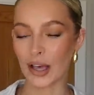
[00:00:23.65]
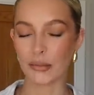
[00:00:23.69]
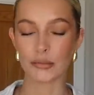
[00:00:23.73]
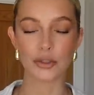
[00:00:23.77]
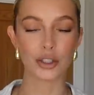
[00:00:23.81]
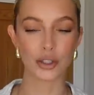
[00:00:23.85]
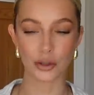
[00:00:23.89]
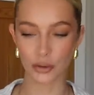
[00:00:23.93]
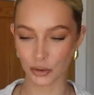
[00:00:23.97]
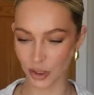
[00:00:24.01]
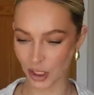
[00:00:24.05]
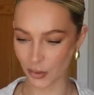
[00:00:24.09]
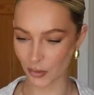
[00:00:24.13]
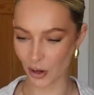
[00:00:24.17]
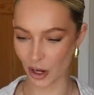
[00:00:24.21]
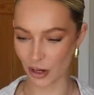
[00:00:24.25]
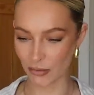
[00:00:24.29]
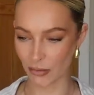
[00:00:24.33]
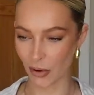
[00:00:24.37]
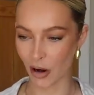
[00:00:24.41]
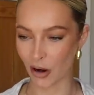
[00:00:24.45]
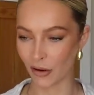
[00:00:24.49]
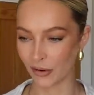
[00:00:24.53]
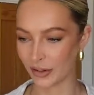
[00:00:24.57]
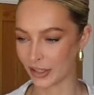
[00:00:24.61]
I'm sure you won't
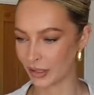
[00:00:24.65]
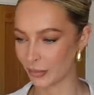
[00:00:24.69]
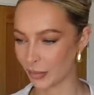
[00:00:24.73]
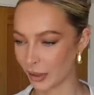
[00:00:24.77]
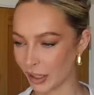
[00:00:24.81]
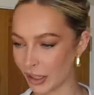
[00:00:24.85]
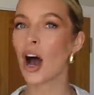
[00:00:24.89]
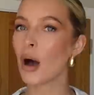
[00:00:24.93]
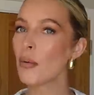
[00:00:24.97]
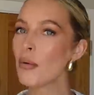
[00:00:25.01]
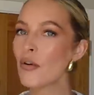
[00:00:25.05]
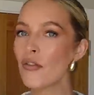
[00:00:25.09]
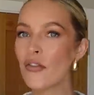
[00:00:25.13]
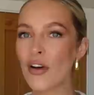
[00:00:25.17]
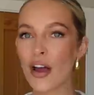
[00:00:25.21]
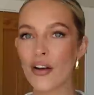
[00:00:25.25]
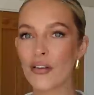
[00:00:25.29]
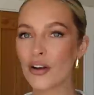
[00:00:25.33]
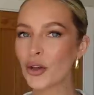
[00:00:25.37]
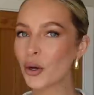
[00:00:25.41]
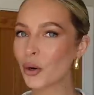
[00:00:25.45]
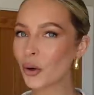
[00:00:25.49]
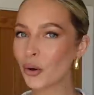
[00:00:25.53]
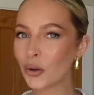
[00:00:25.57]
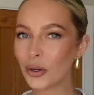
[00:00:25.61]
mind, but I'm a
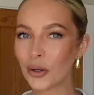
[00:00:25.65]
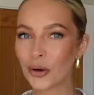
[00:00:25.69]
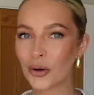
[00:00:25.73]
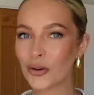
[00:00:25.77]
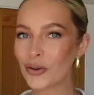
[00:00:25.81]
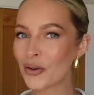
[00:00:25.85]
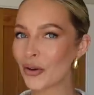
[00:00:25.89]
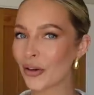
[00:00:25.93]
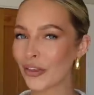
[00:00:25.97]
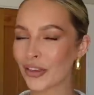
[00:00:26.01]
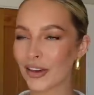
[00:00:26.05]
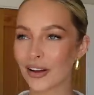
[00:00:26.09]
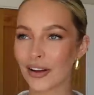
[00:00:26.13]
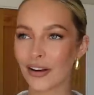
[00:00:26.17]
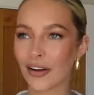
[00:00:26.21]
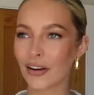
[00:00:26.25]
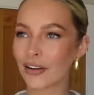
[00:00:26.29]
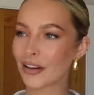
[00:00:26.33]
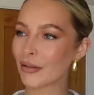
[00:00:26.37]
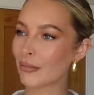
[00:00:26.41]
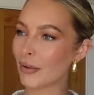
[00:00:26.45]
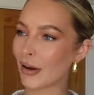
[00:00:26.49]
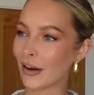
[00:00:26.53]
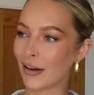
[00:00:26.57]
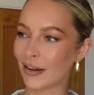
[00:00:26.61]
very all or nothing
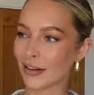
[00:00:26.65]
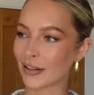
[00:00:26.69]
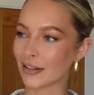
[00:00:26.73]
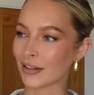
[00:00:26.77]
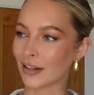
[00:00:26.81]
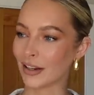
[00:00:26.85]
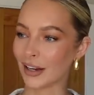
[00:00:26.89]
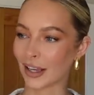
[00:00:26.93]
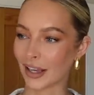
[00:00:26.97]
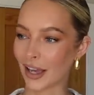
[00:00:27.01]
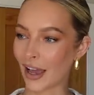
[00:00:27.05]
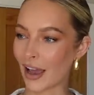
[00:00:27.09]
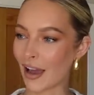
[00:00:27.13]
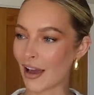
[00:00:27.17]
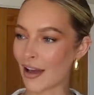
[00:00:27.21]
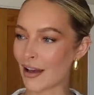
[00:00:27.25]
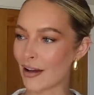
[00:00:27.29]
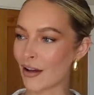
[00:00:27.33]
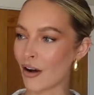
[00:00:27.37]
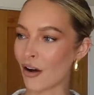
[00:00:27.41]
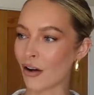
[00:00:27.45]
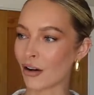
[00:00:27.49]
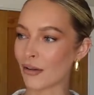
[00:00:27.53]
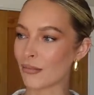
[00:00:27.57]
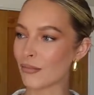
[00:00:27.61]
kind of person, okay?
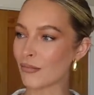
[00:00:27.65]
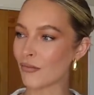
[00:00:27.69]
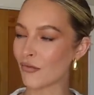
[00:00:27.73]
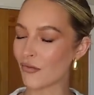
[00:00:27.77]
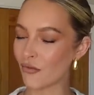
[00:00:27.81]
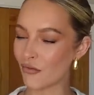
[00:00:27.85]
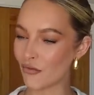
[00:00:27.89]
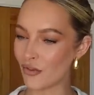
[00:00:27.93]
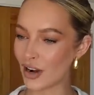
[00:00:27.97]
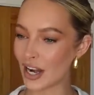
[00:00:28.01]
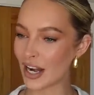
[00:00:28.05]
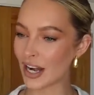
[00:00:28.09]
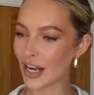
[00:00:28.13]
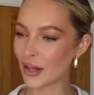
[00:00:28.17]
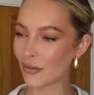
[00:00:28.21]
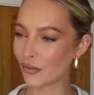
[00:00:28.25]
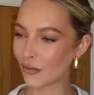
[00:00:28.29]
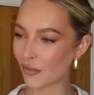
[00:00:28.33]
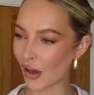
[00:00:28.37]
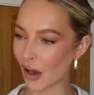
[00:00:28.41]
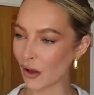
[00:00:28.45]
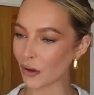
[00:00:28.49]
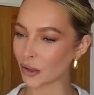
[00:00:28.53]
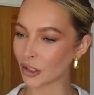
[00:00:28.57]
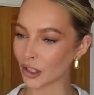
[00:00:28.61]
I really
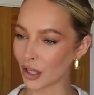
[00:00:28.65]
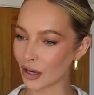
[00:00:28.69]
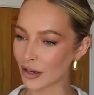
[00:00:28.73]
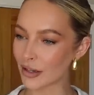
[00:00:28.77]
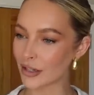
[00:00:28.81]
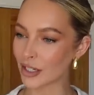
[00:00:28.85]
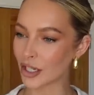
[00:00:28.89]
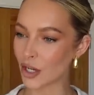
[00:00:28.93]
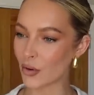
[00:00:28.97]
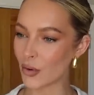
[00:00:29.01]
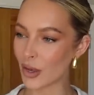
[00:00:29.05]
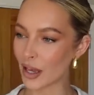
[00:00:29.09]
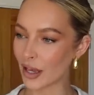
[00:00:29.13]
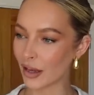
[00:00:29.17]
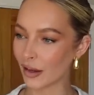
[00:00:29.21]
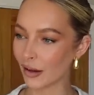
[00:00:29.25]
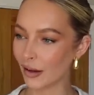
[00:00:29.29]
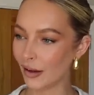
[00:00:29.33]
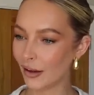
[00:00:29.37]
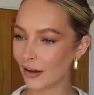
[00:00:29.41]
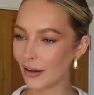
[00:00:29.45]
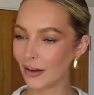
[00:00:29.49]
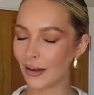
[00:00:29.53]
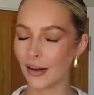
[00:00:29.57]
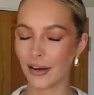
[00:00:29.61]
felt like doing
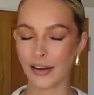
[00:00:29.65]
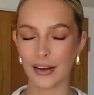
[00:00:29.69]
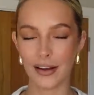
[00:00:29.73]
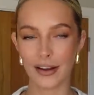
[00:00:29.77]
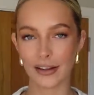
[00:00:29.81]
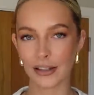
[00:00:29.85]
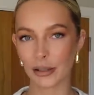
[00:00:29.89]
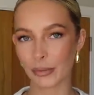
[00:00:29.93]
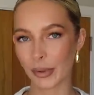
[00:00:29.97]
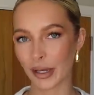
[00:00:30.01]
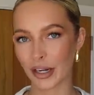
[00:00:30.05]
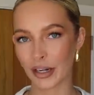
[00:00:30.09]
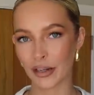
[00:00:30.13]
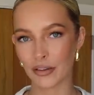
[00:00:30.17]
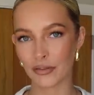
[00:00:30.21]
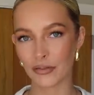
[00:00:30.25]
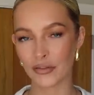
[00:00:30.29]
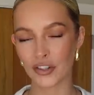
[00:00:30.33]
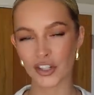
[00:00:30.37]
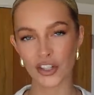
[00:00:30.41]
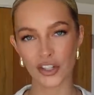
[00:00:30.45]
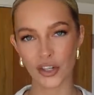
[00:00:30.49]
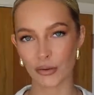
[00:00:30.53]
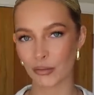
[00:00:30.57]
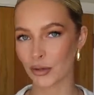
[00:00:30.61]
a little bit of
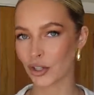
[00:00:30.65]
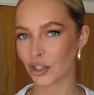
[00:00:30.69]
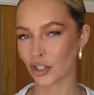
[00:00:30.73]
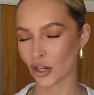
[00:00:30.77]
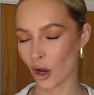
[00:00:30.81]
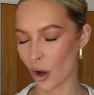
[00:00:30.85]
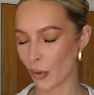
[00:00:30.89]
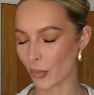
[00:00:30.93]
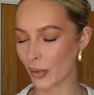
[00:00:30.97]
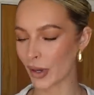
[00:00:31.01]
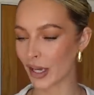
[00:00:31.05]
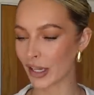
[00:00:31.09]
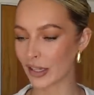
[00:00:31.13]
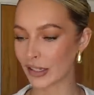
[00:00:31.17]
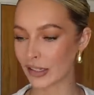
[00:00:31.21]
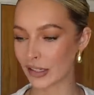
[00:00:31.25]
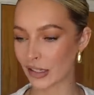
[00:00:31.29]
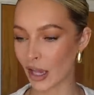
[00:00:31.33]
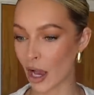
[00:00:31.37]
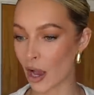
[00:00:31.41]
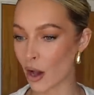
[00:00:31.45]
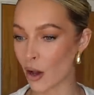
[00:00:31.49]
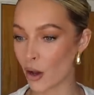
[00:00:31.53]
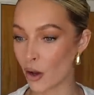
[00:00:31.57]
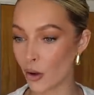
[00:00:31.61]
summer shopping,
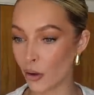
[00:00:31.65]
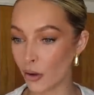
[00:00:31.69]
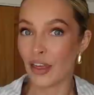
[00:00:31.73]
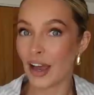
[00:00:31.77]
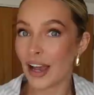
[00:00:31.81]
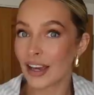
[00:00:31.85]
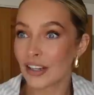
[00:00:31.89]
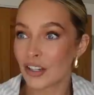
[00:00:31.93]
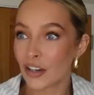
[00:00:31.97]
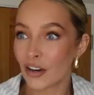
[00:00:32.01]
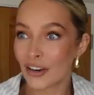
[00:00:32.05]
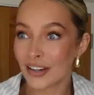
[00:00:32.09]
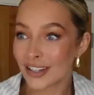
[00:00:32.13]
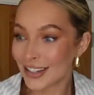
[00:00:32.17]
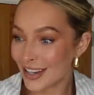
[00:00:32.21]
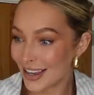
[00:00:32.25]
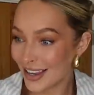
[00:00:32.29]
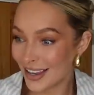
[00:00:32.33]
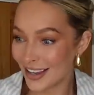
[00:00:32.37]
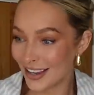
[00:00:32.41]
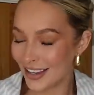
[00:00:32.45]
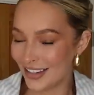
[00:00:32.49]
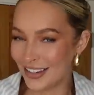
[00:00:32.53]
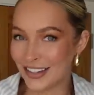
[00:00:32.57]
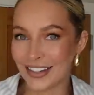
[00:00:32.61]
so that I
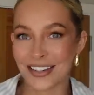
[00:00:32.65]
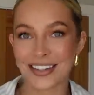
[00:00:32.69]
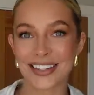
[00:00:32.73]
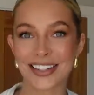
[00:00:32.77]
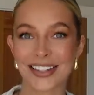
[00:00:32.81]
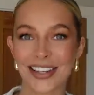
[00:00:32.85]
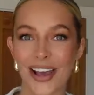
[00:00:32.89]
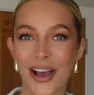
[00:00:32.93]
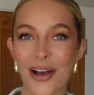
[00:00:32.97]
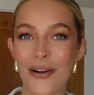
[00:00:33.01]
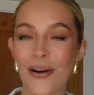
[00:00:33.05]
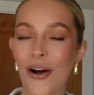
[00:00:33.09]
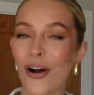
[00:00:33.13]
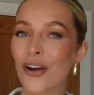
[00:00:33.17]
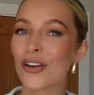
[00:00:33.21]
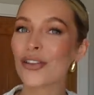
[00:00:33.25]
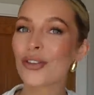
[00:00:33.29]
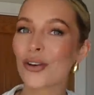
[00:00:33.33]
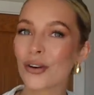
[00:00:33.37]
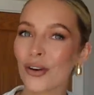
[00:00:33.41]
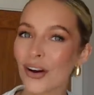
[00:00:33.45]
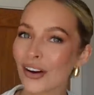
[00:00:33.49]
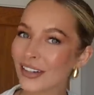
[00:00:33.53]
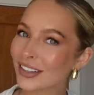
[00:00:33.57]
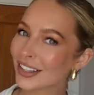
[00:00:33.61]
did. So I
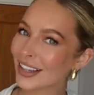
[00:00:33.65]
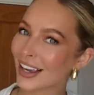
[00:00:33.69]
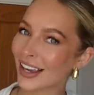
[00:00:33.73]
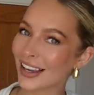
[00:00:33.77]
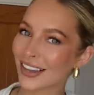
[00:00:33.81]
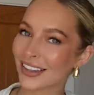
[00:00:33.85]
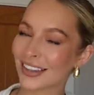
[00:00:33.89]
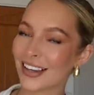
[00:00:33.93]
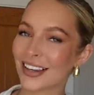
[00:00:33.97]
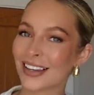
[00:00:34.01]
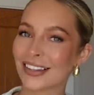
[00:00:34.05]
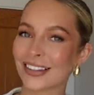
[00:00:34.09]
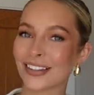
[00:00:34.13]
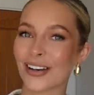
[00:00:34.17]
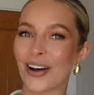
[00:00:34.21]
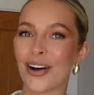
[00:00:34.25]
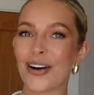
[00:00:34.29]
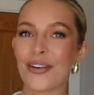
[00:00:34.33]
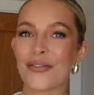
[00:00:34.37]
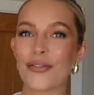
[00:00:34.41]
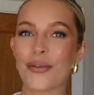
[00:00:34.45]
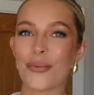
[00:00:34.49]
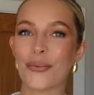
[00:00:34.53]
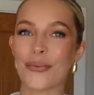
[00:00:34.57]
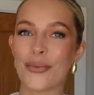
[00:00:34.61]
thought I'd kick things
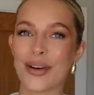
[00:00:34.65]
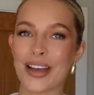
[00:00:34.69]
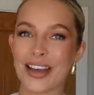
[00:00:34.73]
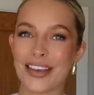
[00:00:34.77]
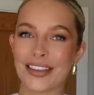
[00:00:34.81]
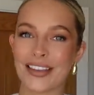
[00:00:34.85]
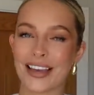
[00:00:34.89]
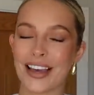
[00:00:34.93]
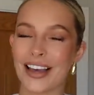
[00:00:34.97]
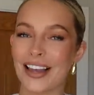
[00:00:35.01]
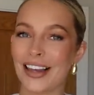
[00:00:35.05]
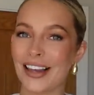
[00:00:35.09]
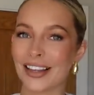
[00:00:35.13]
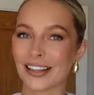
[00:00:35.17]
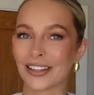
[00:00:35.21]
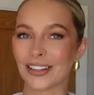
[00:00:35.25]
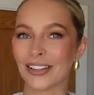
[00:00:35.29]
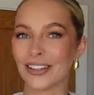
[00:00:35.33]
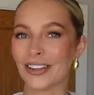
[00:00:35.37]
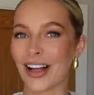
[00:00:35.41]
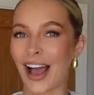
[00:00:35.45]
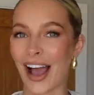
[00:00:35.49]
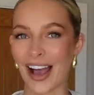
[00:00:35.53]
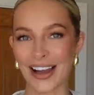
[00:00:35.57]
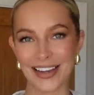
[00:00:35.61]
off with a
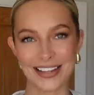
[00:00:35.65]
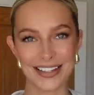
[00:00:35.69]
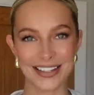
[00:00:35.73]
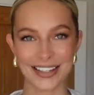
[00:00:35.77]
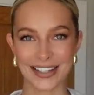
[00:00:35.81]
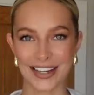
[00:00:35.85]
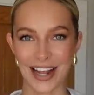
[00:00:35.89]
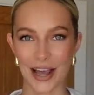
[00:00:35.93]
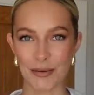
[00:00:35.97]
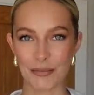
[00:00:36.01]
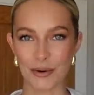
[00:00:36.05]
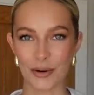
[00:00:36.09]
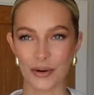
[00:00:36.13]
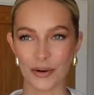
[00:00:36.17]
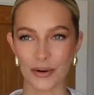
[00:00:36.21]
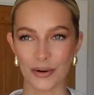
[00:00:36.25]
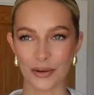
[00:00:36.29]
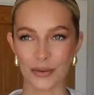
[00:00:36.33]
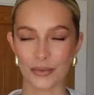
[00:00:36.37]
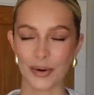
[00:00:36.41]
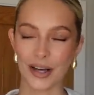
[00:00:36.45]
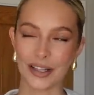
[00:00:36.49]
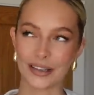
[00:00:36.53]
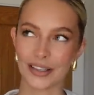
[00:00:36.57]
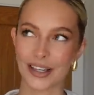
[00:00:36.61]
little H&M
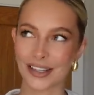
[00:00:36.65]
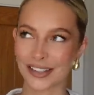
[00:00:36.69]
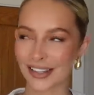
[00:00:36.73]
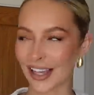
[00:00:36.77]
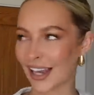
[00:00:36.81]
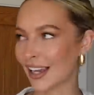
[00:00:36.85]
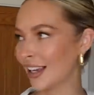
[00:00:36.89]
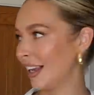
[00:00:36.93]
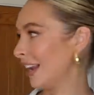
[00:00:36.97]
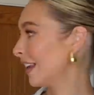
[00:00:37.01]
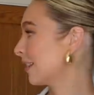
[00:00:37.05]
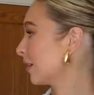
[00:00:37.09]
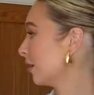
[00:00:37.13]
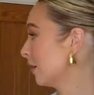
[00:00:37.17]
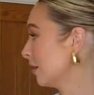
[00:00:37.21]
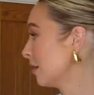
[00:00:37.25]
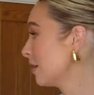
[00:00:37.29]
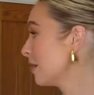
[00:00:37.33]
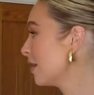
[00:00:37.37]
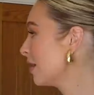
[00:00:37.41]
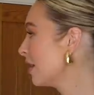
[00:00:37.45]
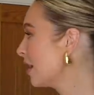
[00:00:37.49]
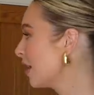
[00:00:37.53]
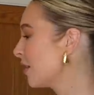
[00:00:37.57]
haul. Well, I say little.